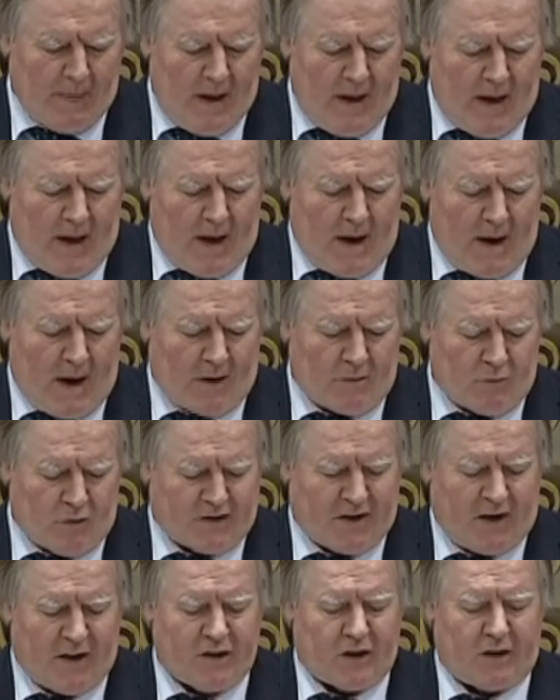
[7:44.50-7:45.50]
and
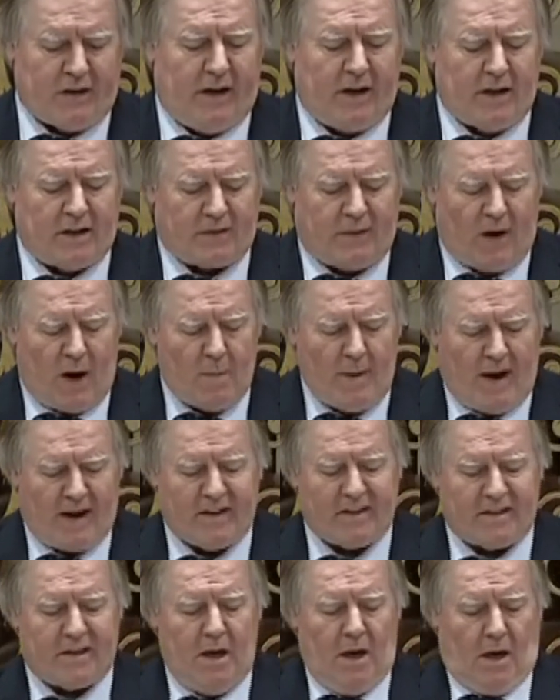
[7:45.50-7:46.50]
research, I think, as far back
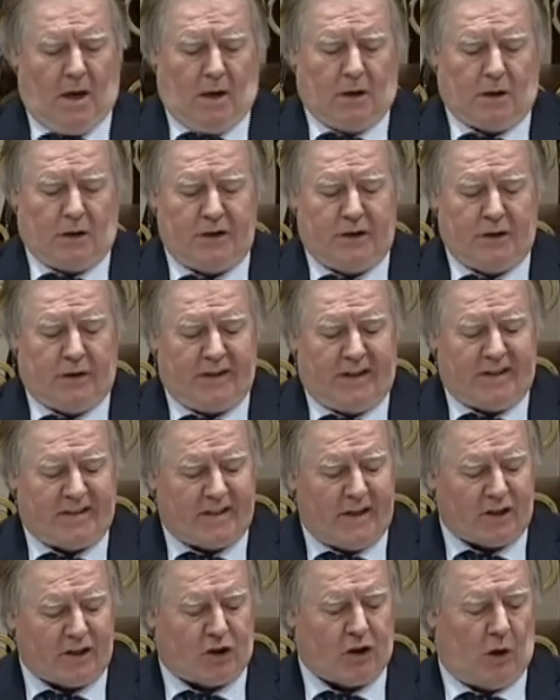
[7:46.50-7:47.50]
as
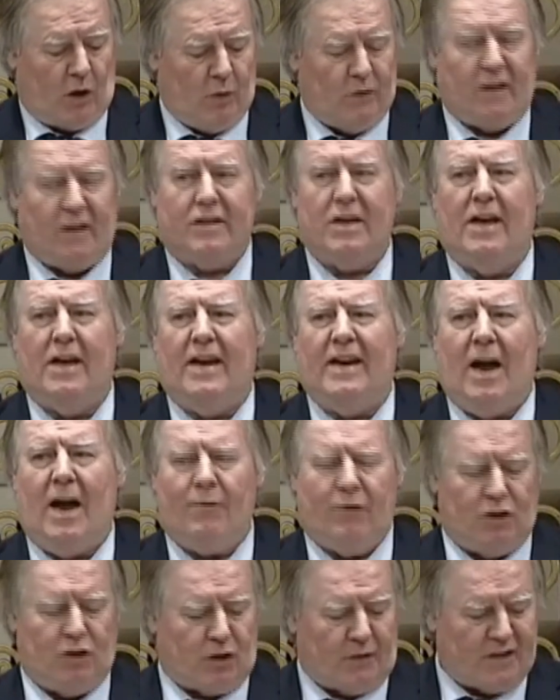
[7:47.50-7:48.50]
1996 showed that an
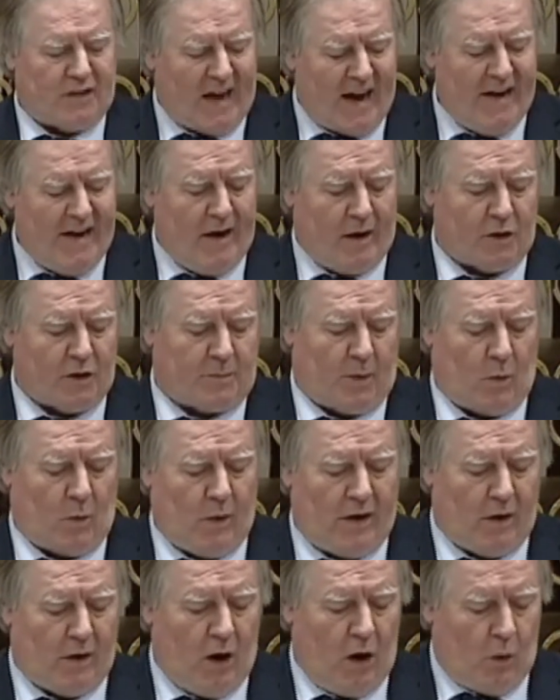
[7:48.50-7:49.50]
average of 10 hours per
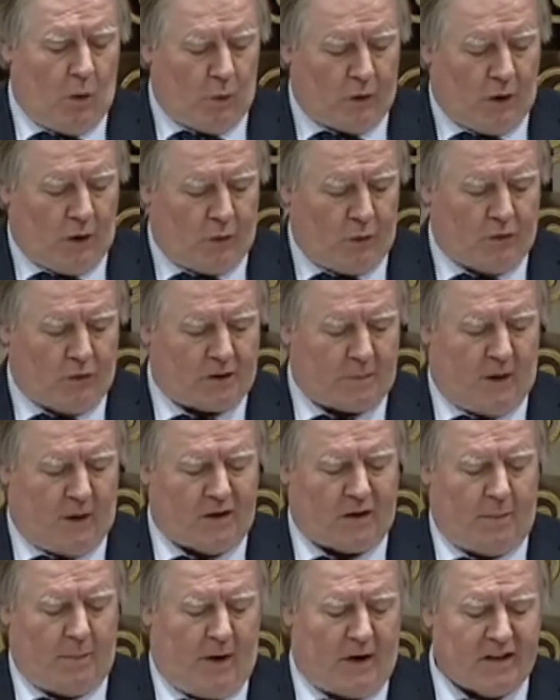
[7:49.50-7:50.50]
week would only respond
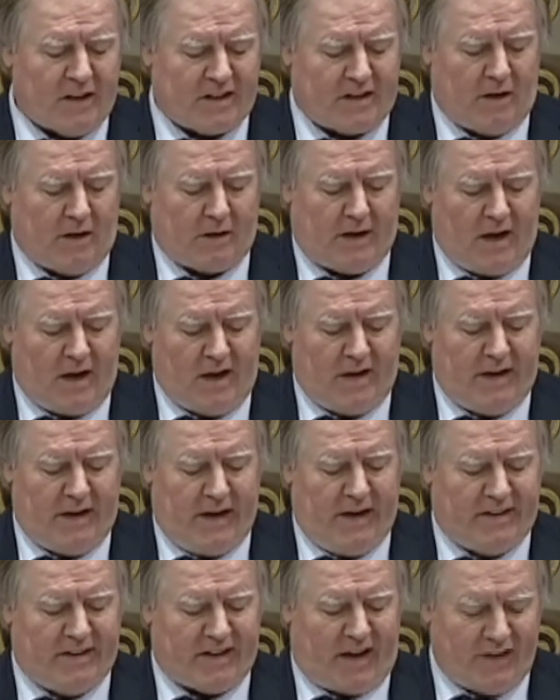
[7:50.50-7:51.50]
to personal care
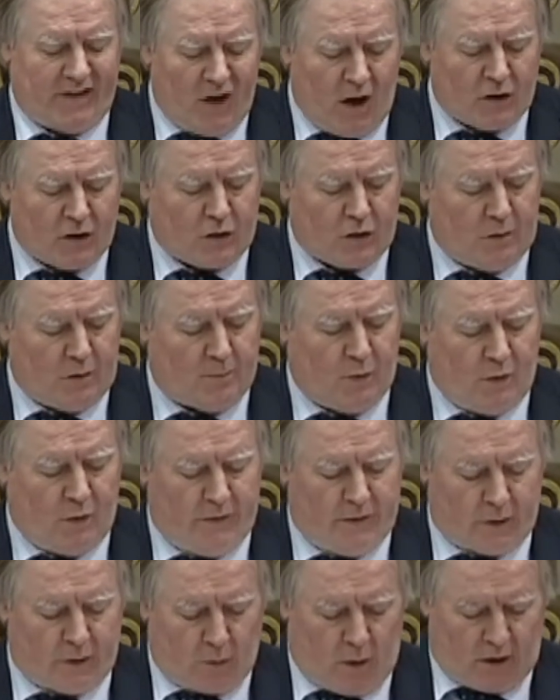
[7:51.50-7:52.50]
needs and not to
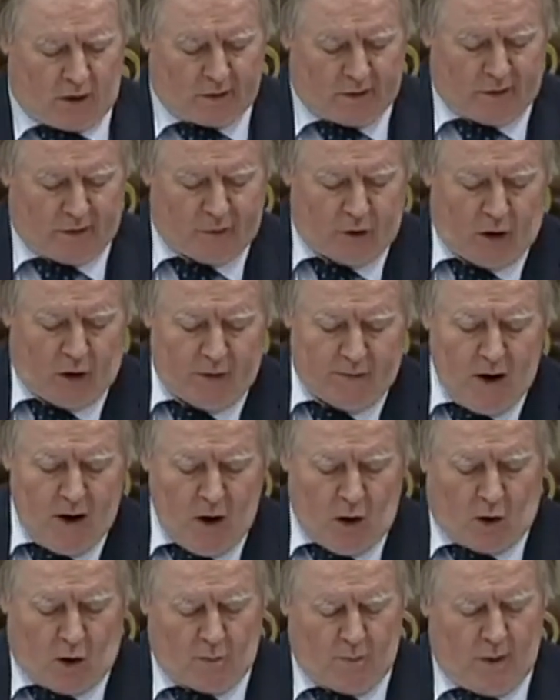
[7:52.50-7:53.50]
improving the quality of life
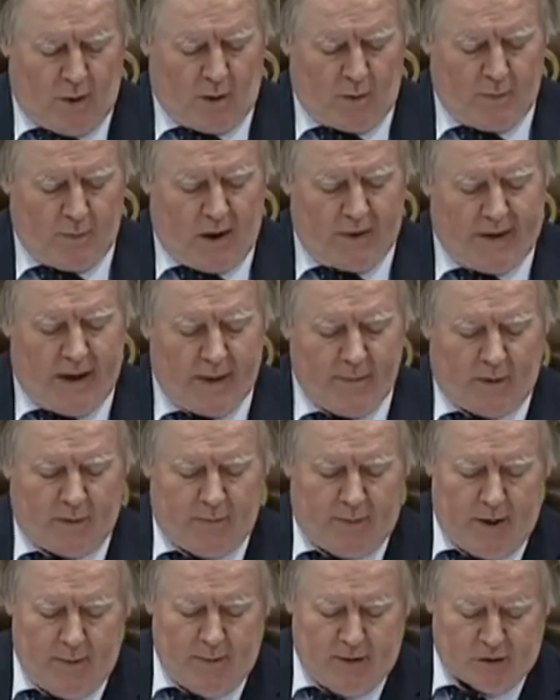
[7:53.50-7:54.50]
or enabling
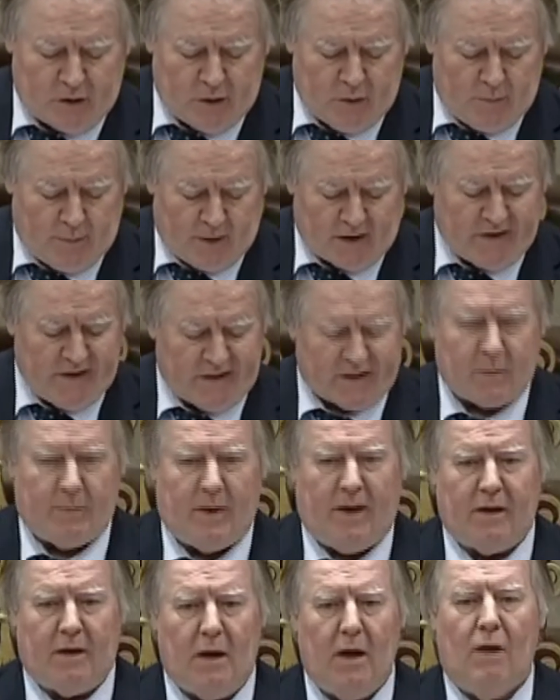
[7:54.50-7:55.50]
people to
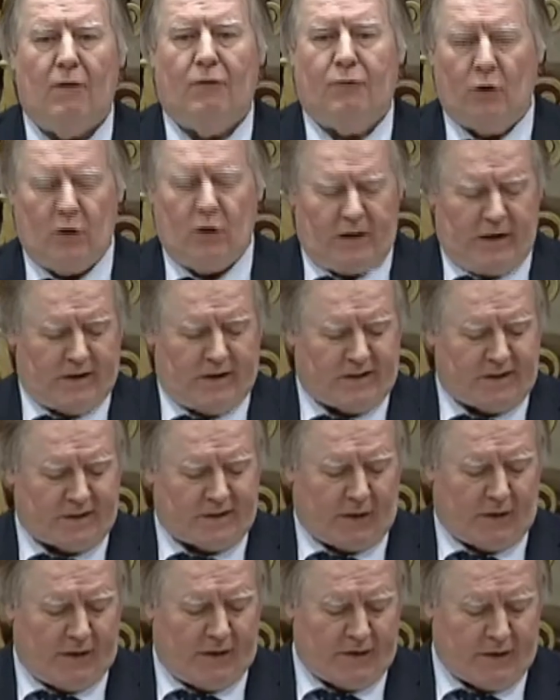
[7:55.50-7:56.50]
participate fully in
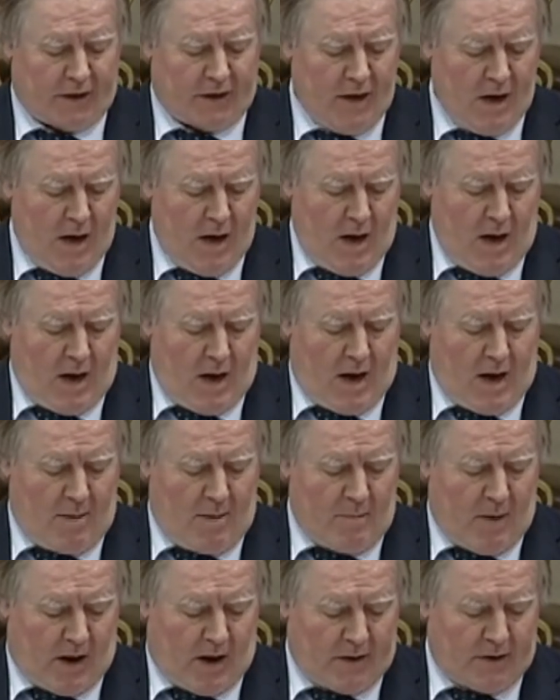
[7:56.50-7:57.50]
society.
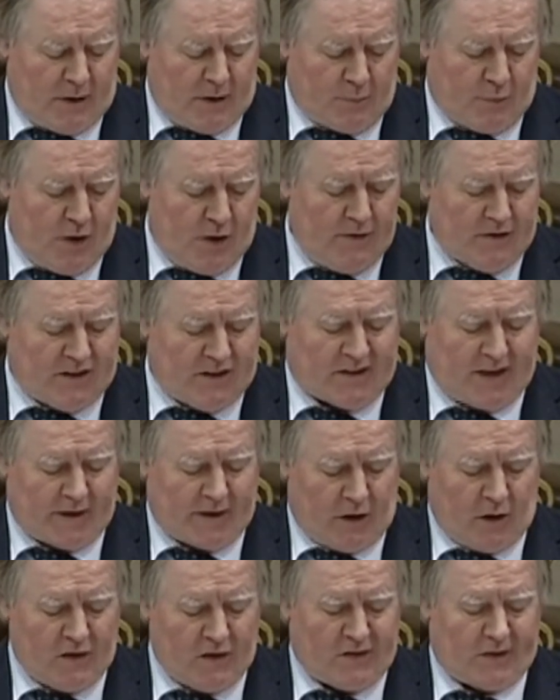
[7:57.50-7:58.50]
And you previously said
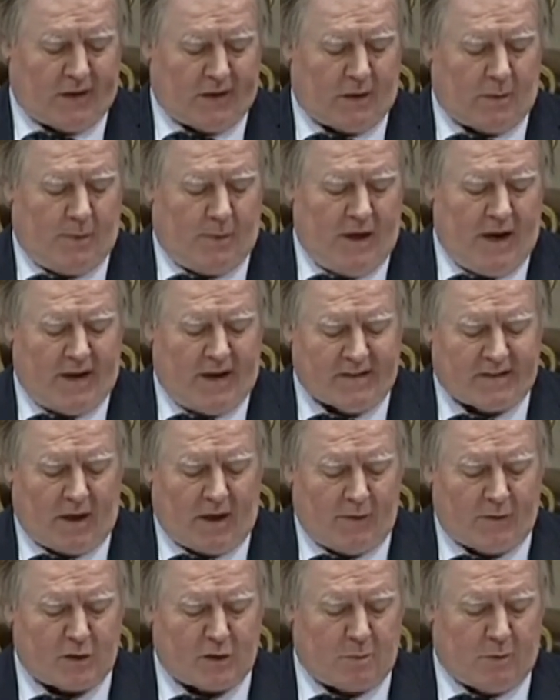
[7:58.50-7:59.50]
also that the PA
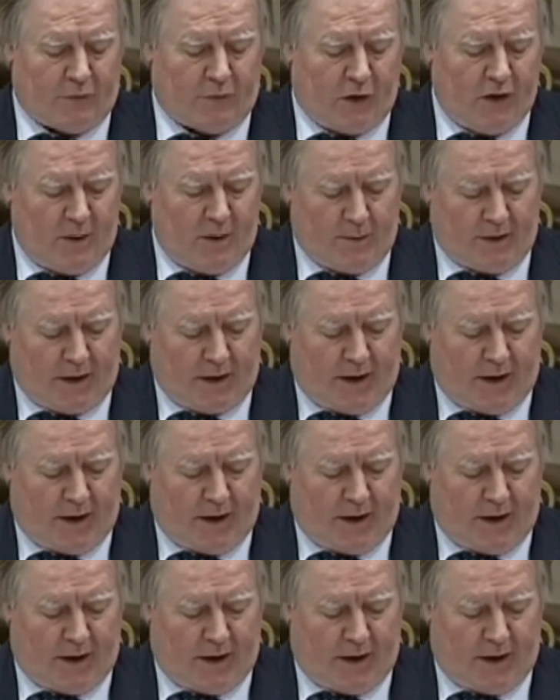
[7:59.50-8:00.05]
service provided by the